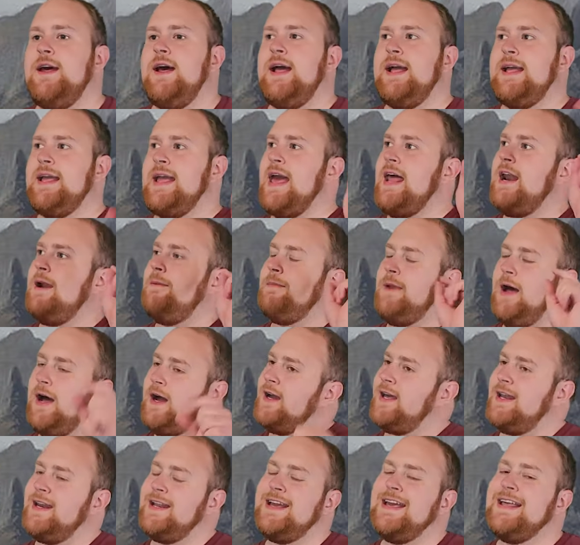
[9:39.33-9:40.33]
Again, I'm not
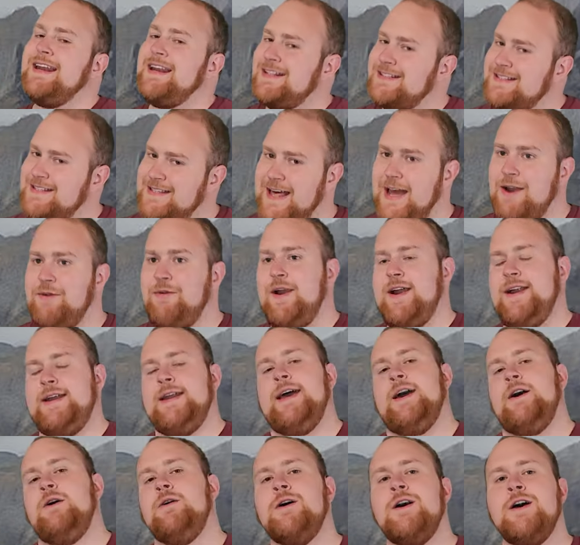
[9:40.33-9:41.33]
going to get into that right
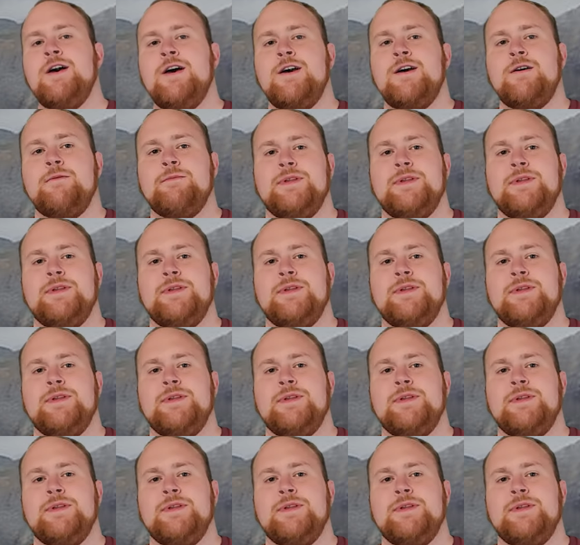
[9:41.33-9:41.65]
now.